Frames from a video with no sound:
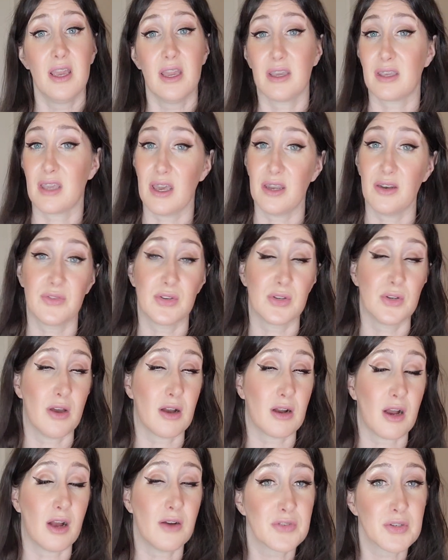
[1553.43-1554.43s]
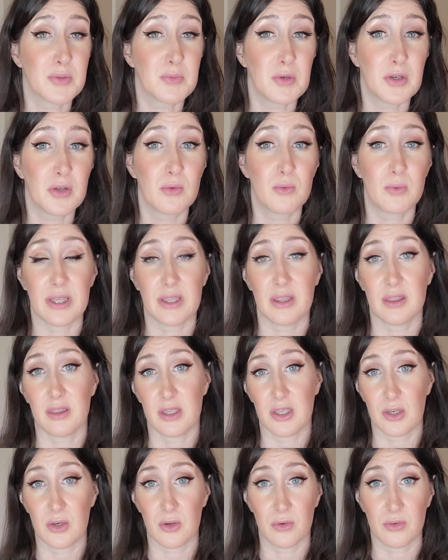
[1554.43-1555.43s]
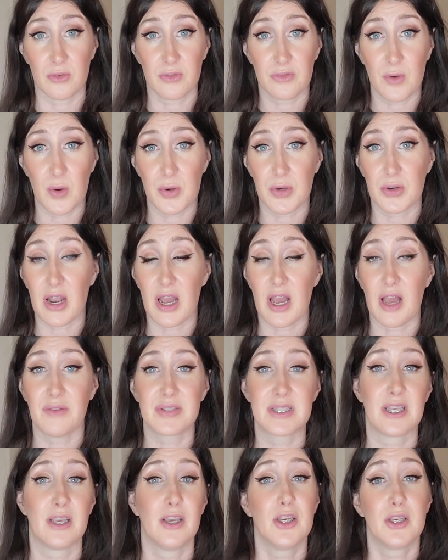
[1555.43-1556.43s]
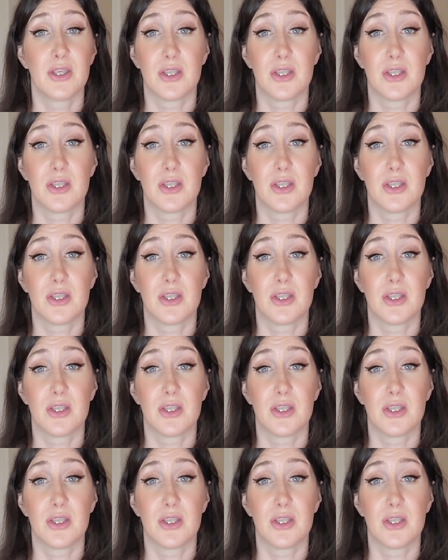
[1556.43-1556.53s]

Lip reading: Again, if you're not comfortable with, photographs,